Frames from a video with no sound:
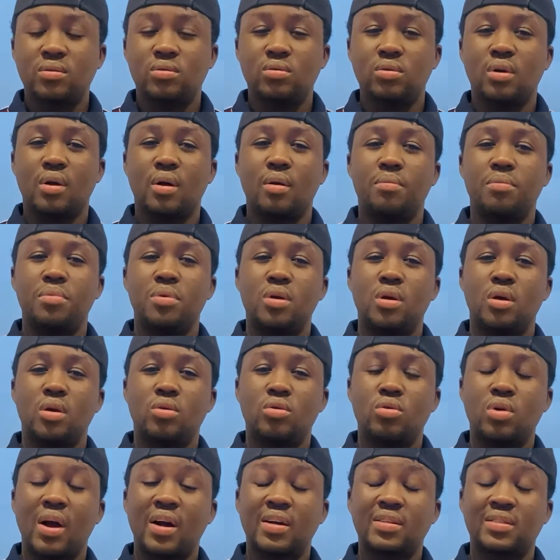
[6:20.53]
you can be
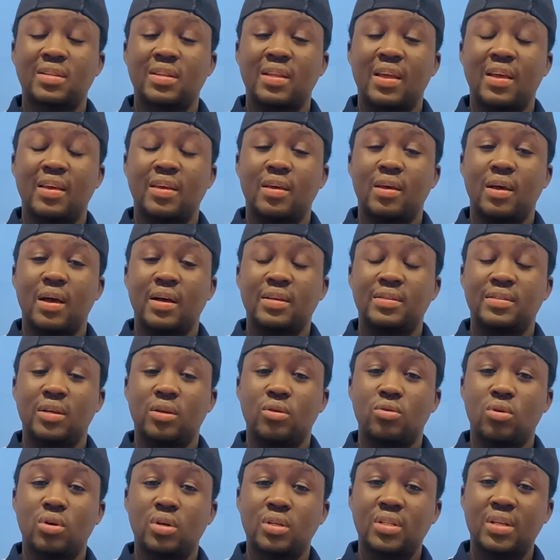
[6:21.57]
act like as a
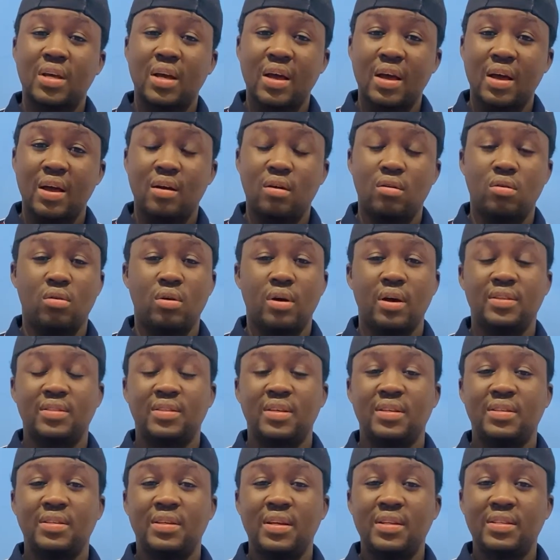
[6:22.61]
doctor or as a
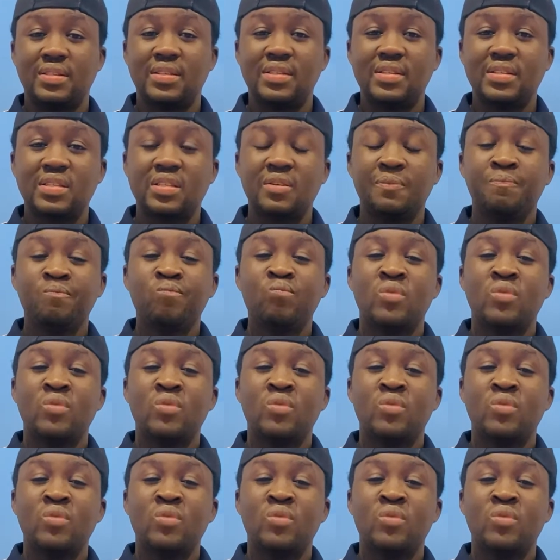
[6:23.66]
dentist,